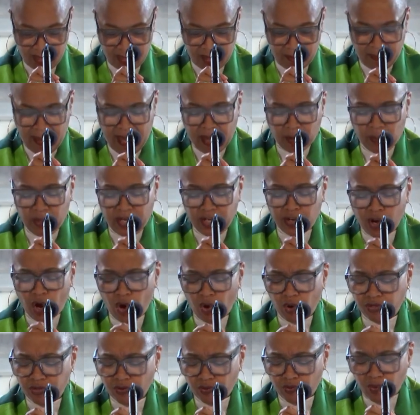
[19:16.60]
May we
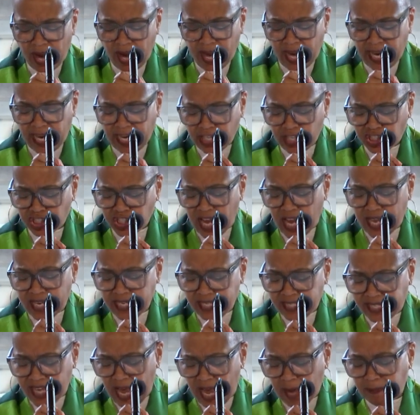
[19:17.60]
know the range
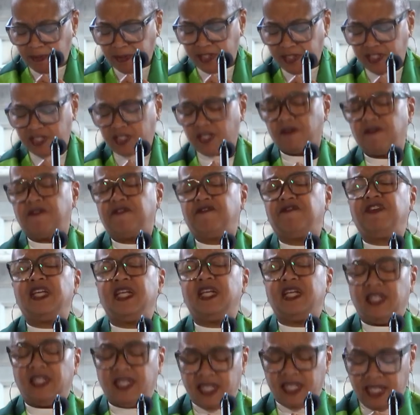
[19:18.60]
and depths of
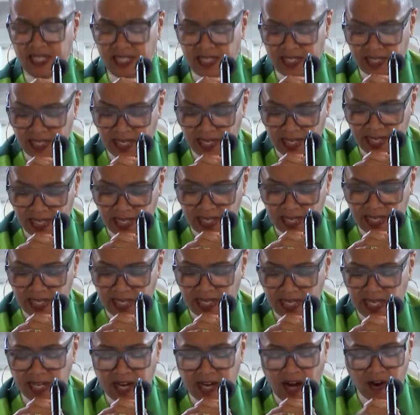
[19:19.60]
feeling
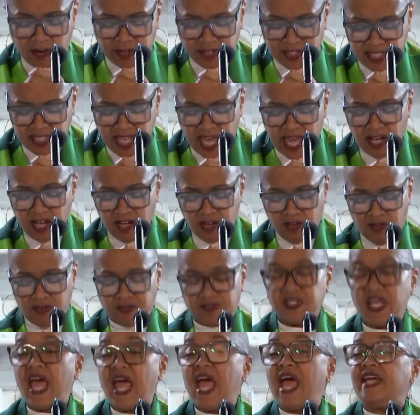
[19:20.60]
in
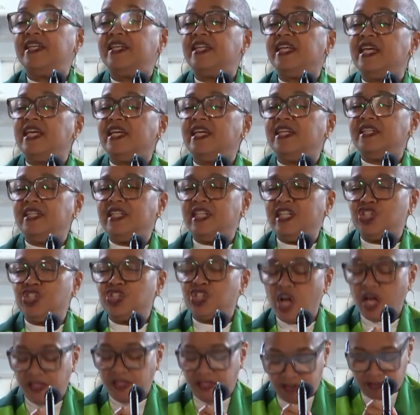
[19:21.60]
ourselves and in
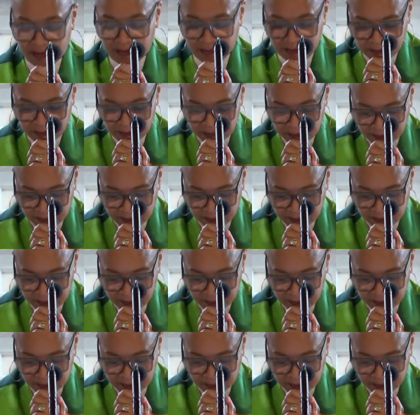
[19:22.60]
each other.